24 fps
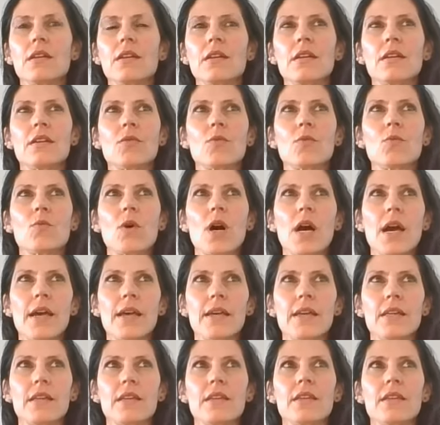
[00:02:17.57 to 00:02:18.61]
in a
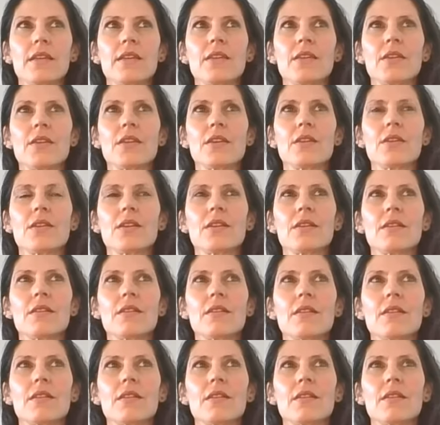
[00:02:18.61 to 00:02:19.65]
way
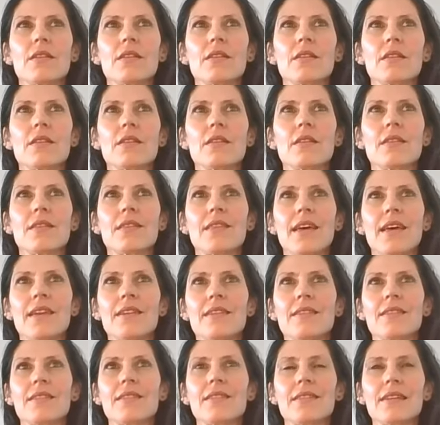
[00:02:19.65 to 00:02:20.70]

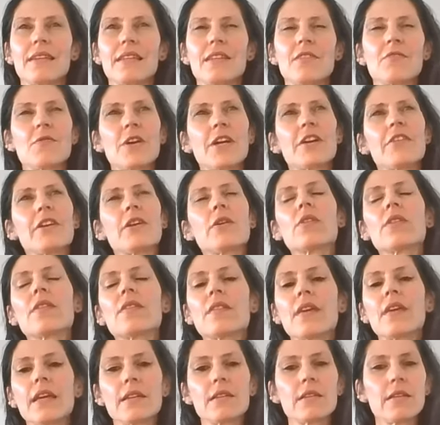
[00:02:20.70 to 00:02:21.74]
that, in a very
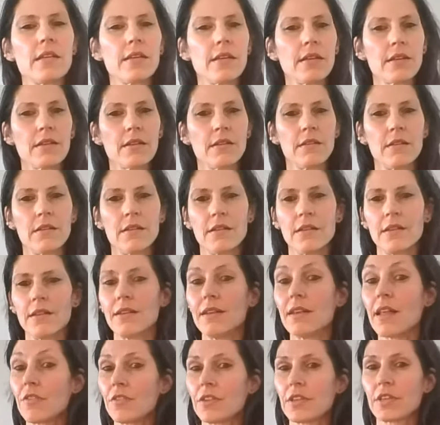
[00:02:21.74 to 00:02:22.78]
authentic,
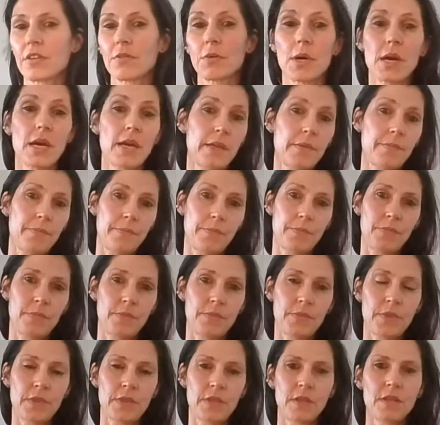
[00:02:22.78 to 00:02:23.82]
loving way.
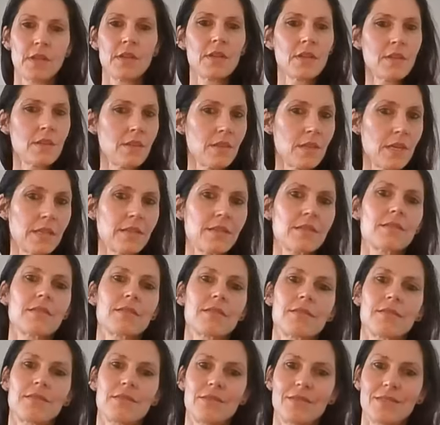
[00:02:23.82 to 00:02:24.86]

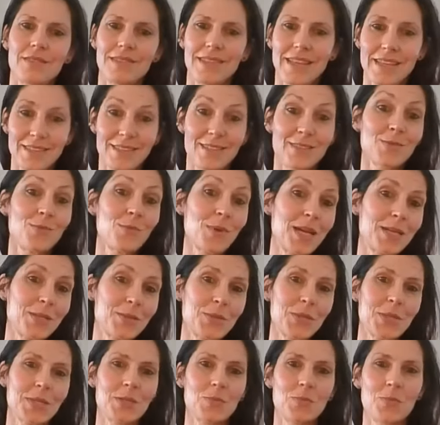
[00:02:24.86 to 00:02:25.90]
That's the way
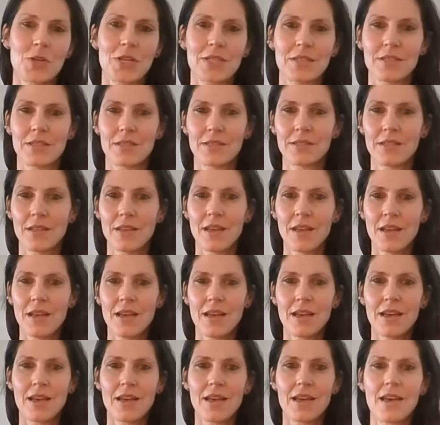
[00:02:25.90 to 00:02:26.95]
to express it.
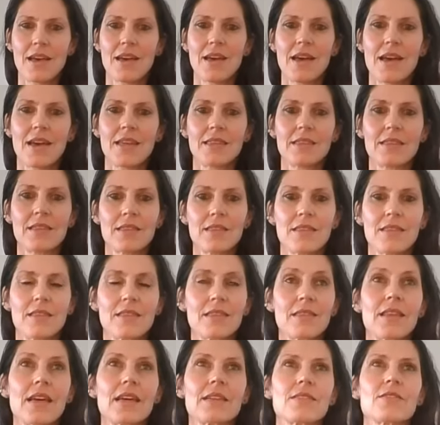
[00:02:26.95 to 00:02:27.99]
And
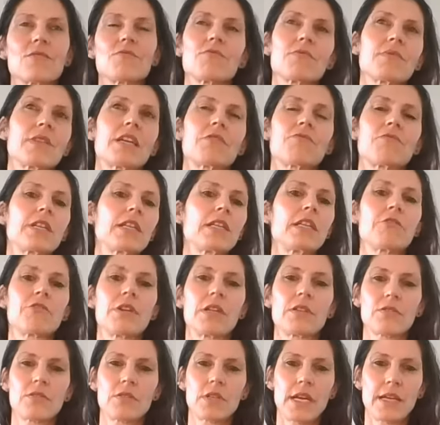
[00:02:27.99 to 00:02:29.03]
that really
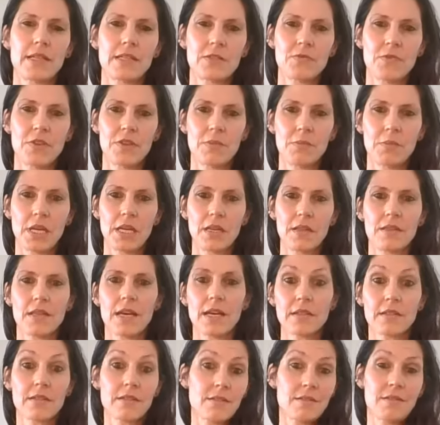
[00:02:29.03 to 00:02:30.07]
resonates with me.
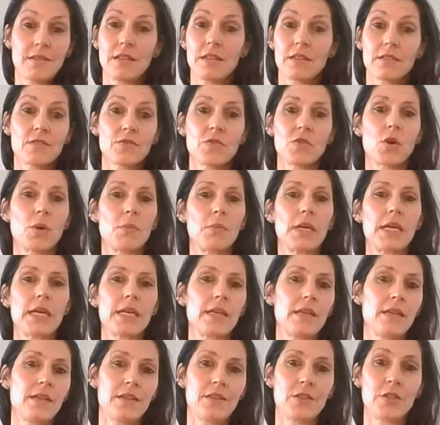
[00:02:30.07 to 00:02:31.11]
That is, for
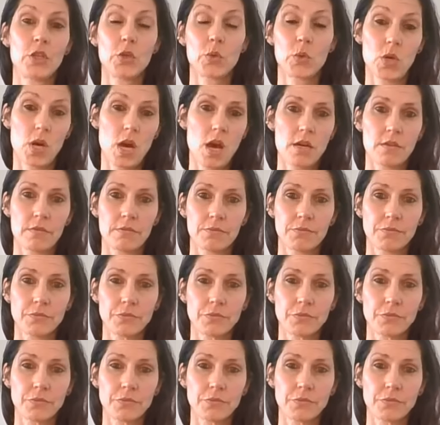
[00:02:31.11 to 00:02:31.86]
me, yoga.